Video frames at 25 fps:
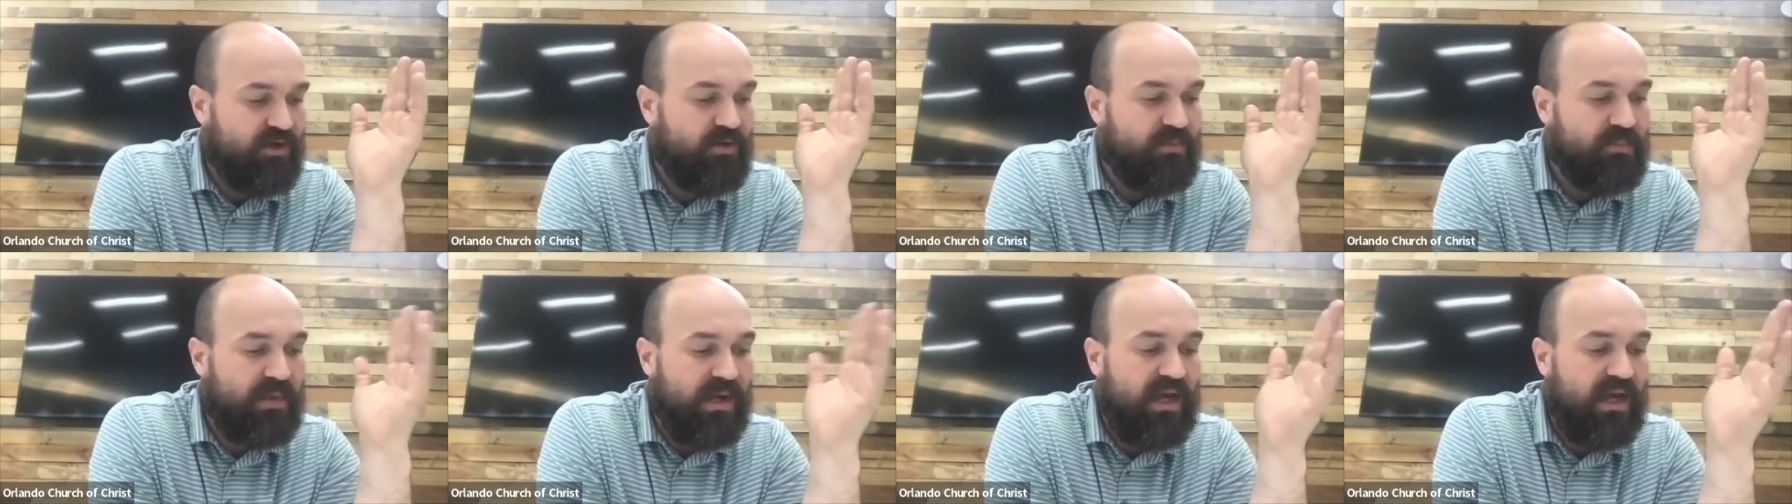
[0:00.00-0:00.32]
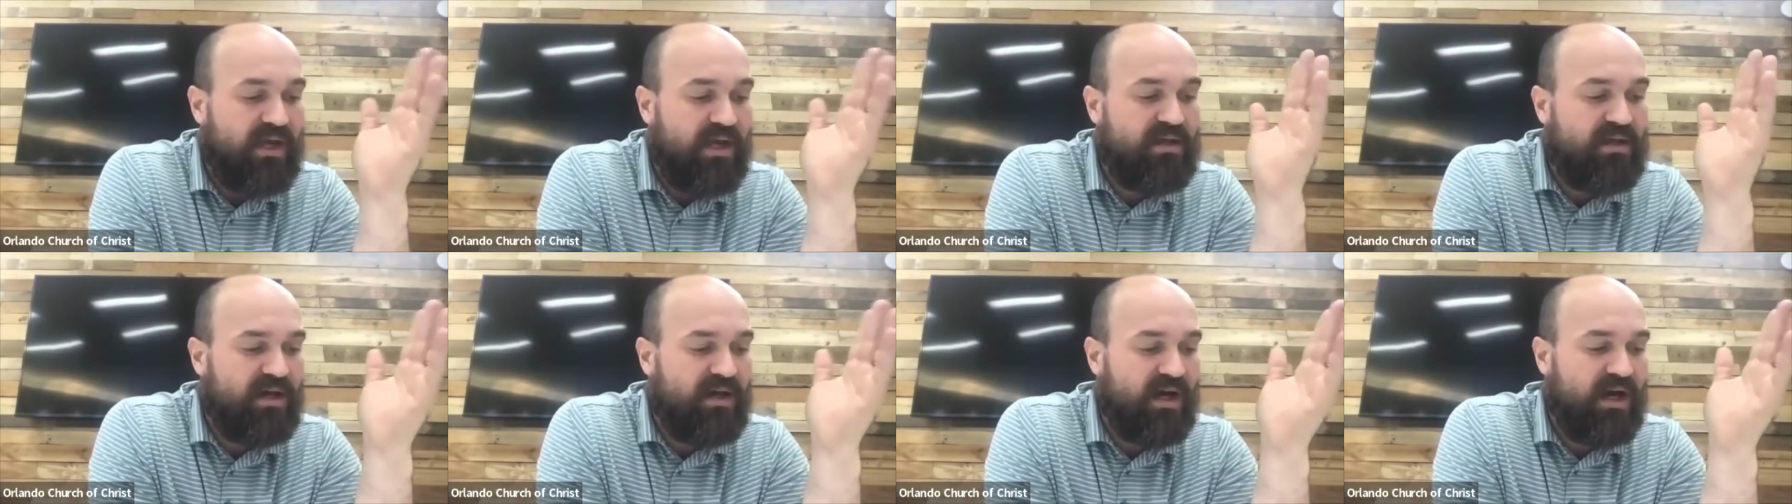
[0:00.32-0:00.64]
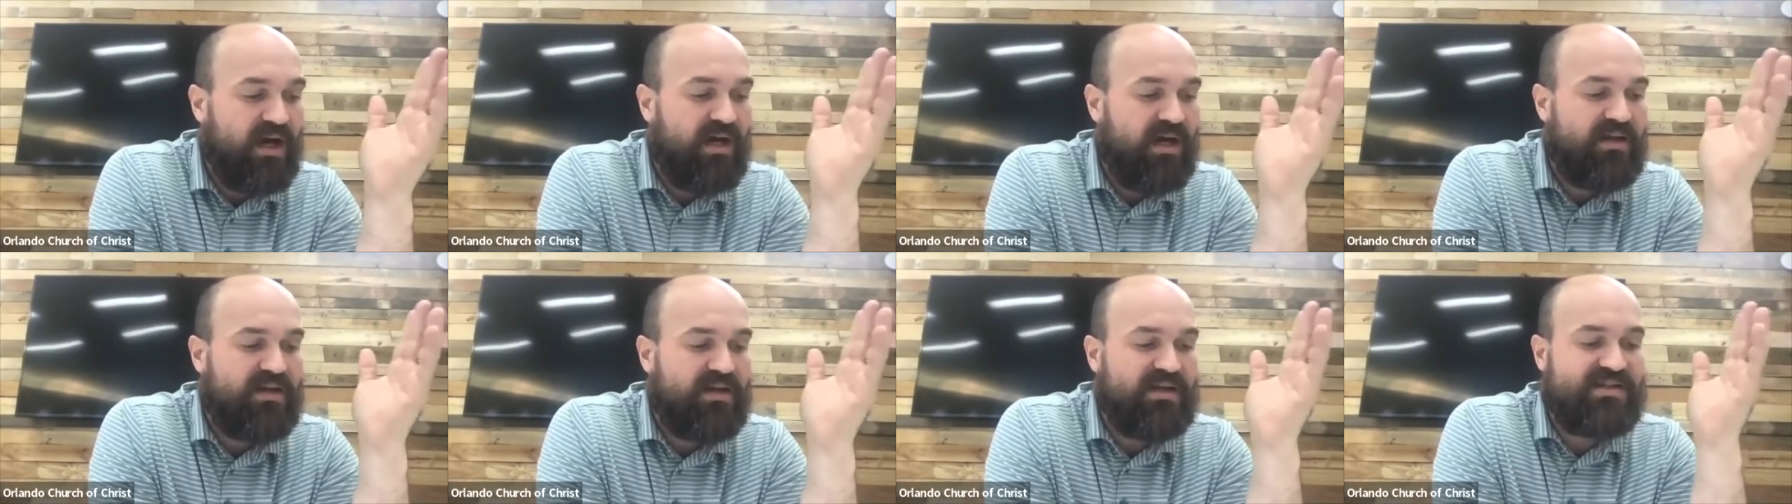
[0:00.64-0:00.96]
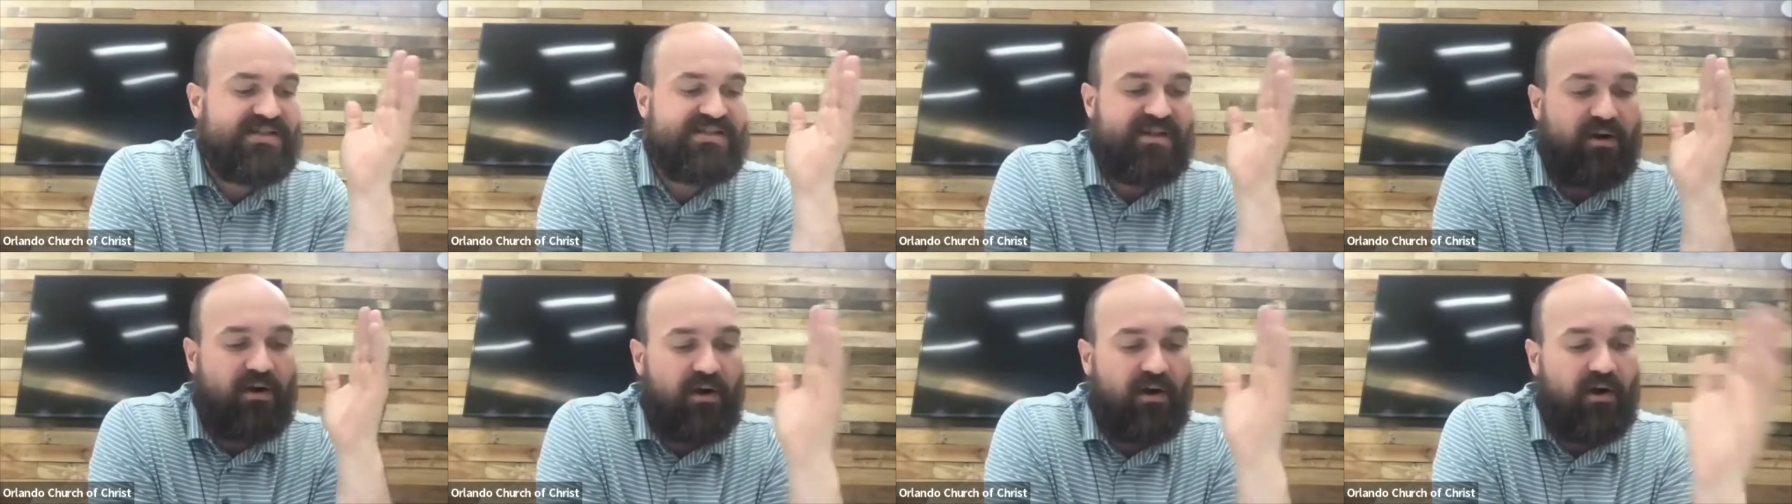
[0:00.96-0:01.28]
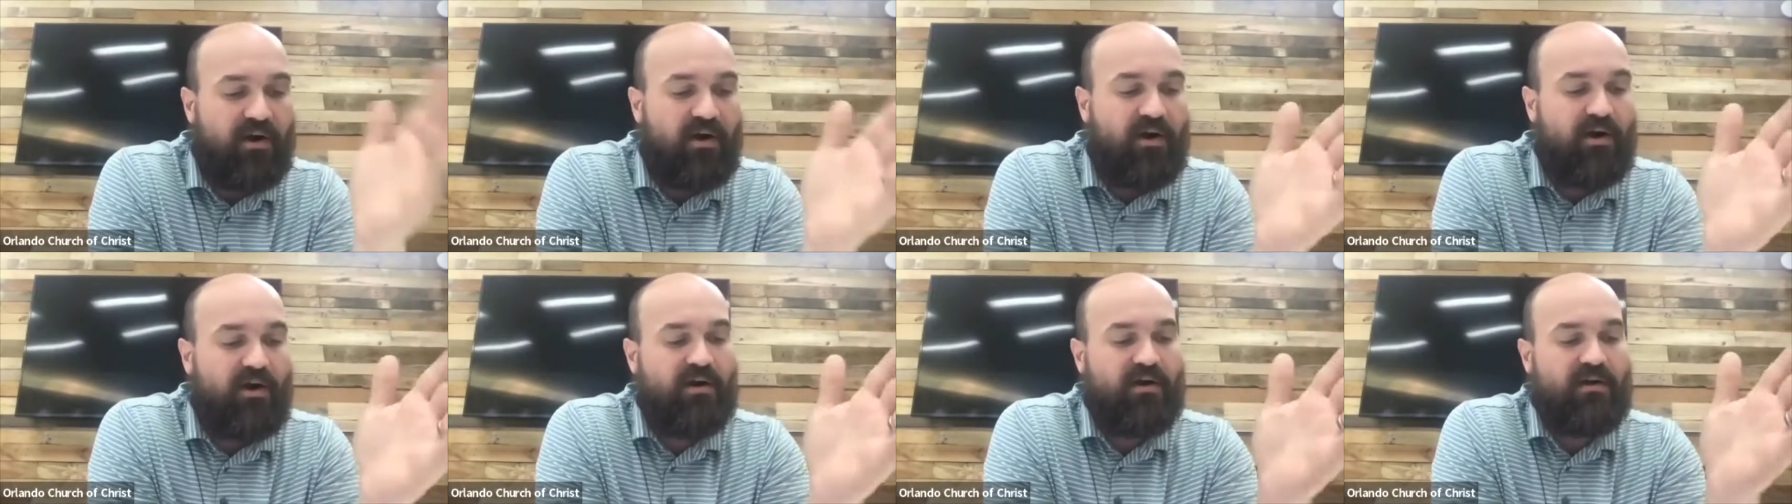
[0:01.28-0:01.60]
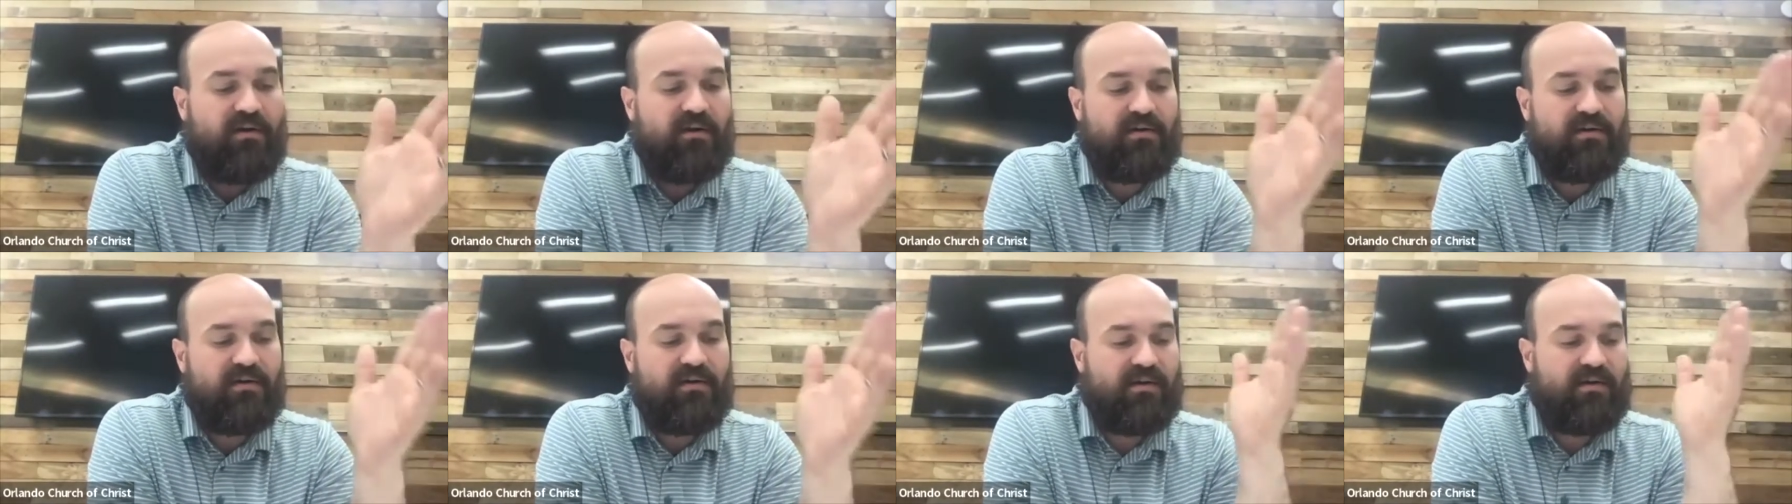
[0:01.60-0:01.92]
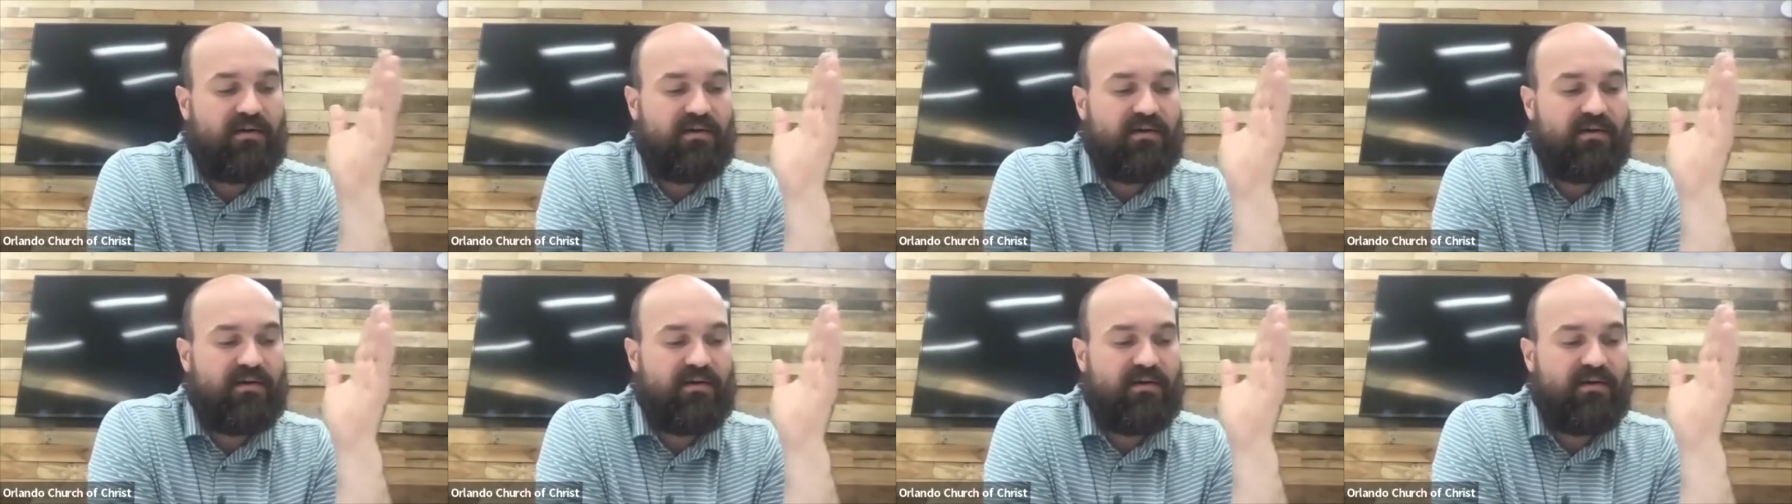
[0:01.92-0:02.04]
Obeying God is all